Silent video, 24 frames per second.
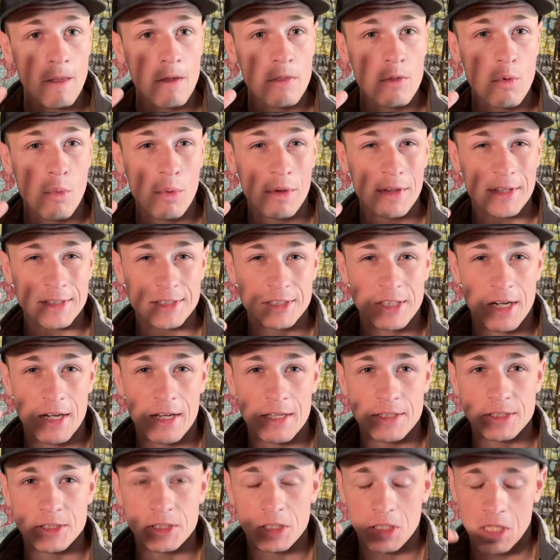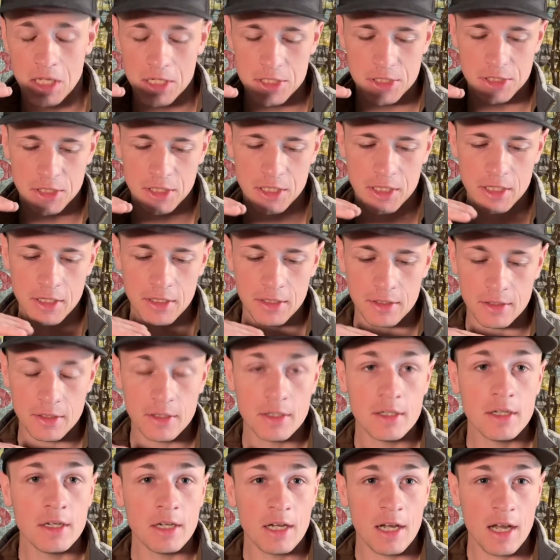one that's got insulation in it,
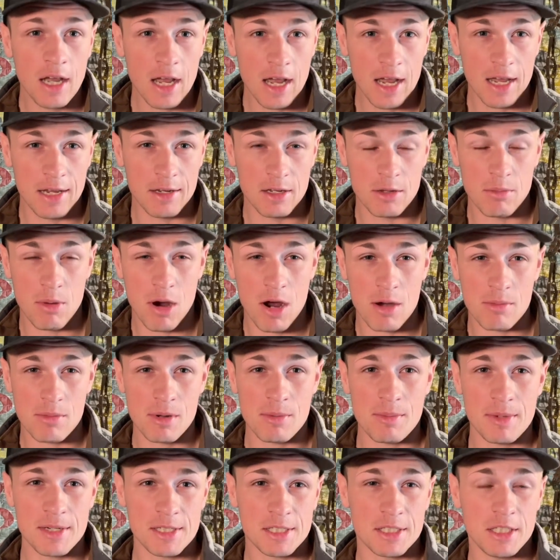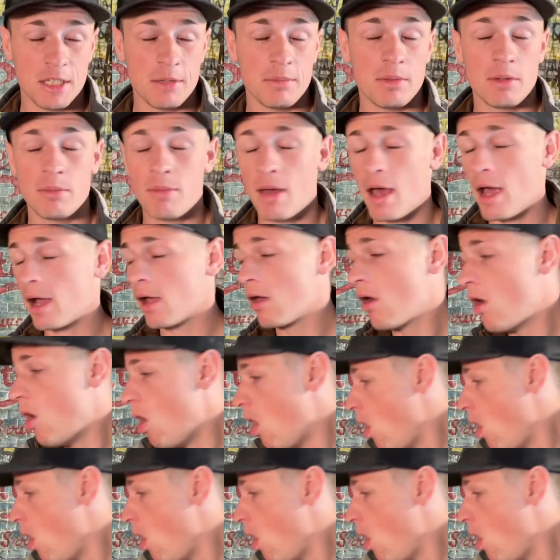in the bottom of my sleeping bag,